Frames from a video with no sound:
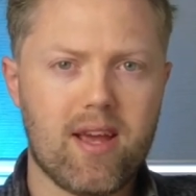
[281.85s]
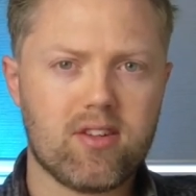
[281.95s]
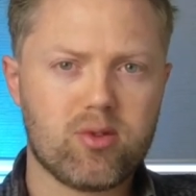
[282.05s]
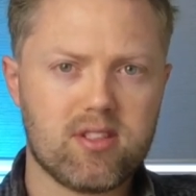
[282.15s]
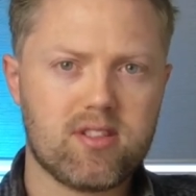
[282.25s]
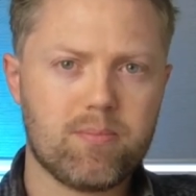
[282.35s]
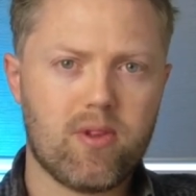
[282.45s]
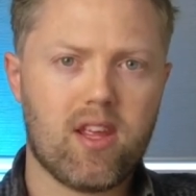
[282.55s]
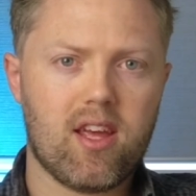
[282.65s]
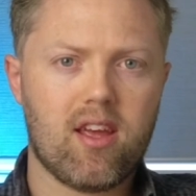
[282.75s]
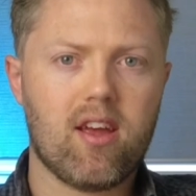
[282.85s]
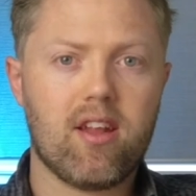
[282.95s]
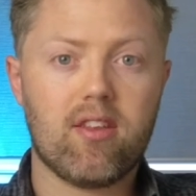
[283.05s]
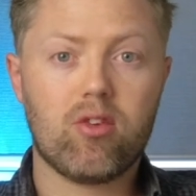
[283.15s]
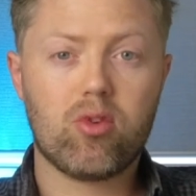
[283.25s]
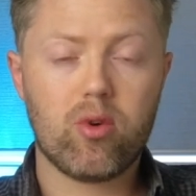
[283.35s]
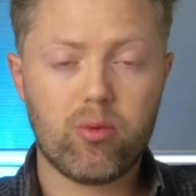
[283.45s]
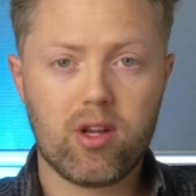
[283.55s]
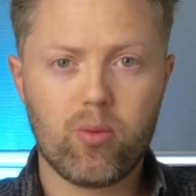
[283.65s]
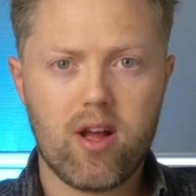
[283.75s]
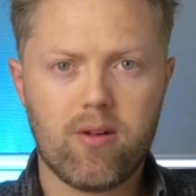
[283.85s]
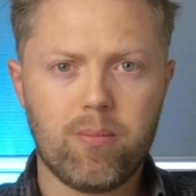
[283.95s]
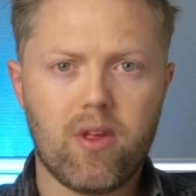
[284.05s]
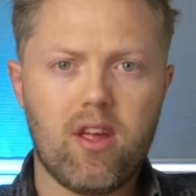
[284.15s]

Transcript: batteries, and they're doing really well.